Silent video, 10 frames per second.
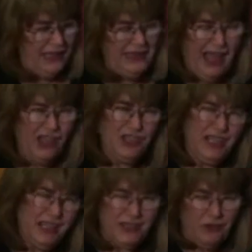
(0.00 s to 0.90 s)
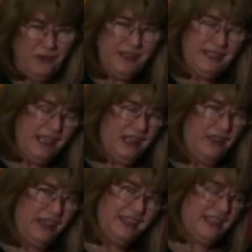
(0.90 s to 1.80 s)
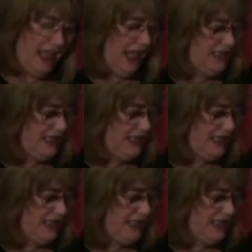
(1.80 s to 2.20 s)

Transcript: largely, it's often seen, I think, as an art